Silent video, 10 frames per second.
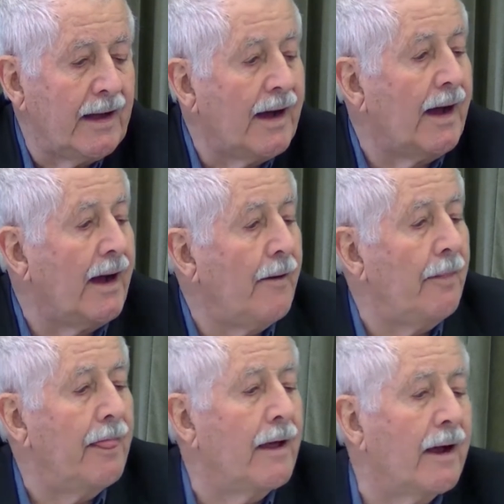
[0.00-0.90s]

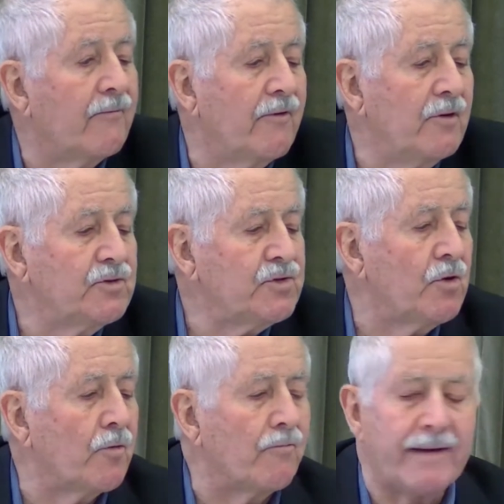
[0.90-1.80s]
Uh, I've
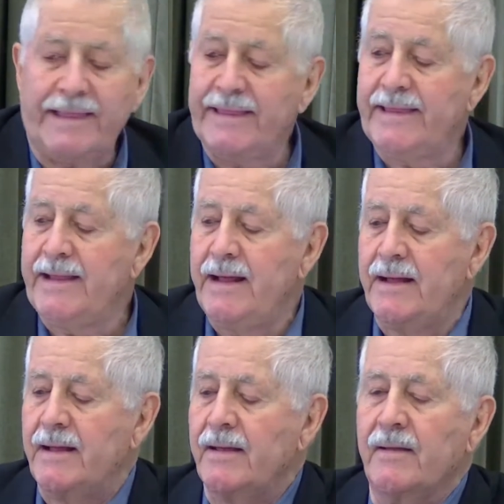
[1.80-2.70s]
also written
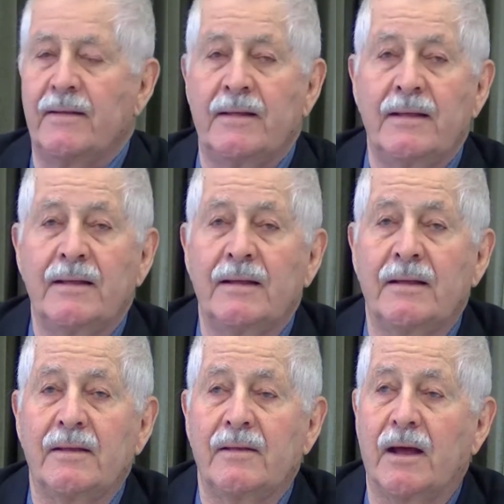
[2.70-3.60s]

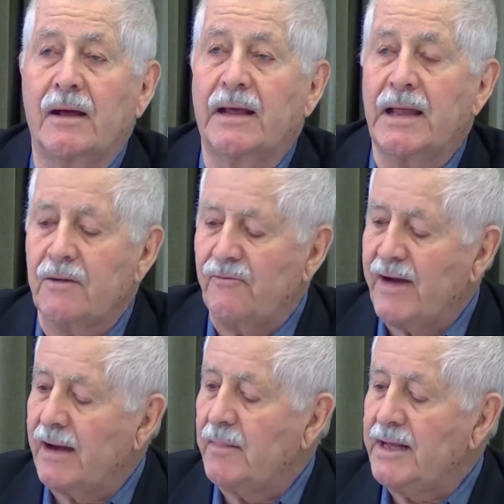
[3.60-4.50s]
Again,
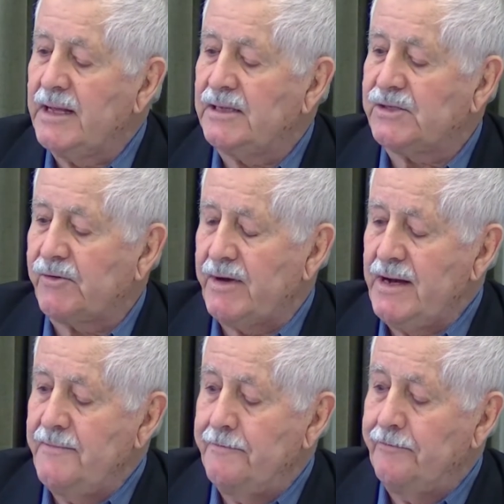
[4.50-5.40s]
family
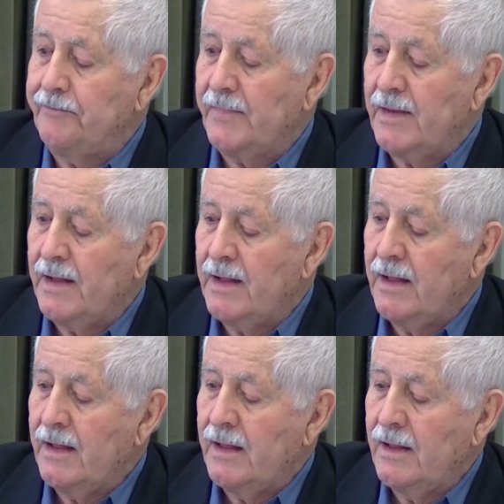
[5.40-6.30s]
history.
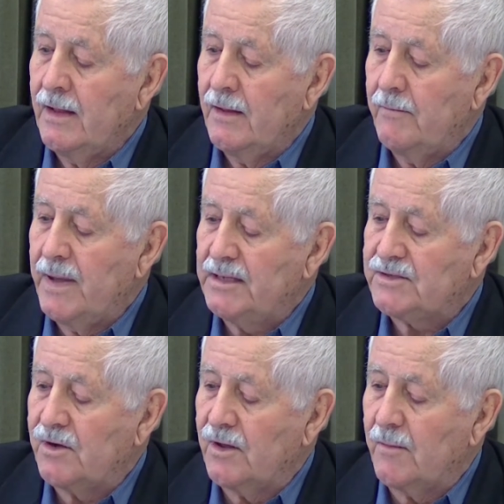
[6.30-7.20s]

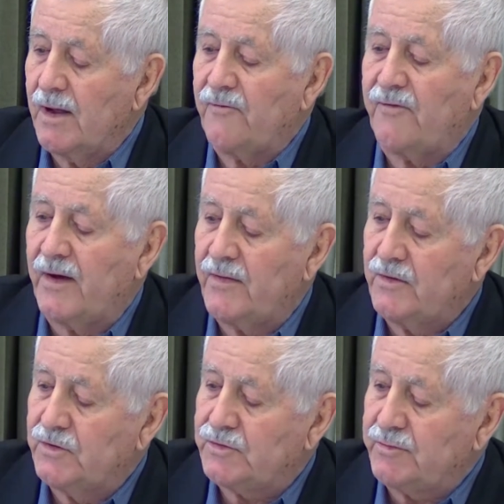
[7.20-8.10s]
Based on my
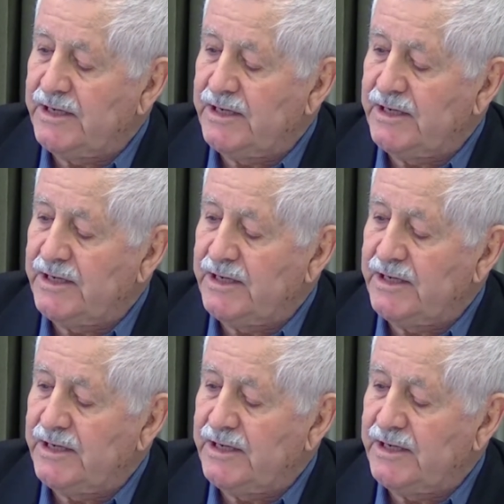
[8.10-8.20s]
father's